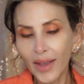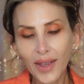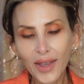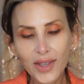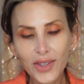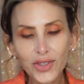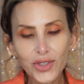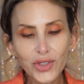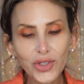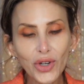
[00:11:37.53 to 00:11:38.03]

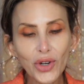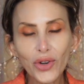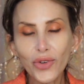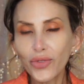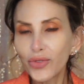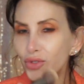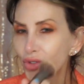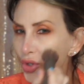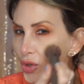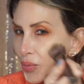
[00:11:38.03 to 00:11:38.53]
It
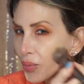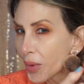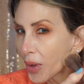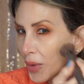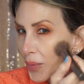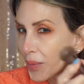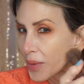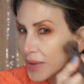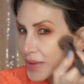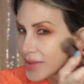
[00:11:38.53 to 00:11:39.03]
served two
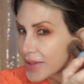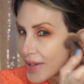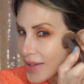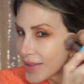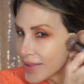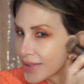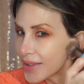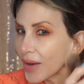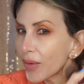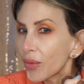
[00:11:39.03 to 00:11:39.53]

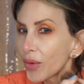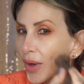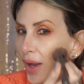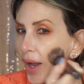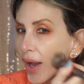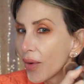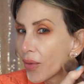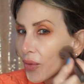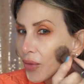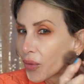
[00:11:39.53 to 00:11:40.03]
purposes.
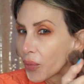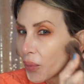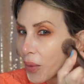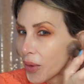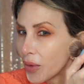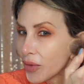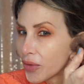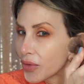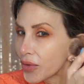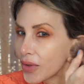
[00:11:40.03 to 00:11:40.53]
I was
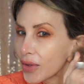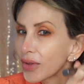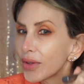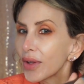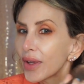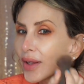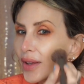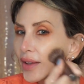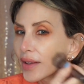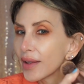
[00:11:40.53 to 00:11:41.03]
supposed to
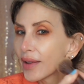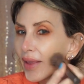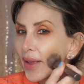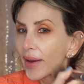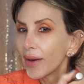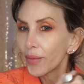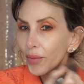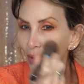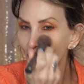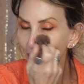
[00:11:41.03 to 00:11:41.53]
look
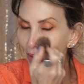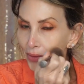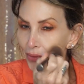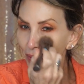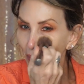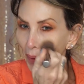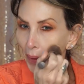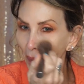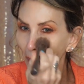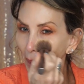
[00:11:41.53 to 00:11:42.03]
glamorous,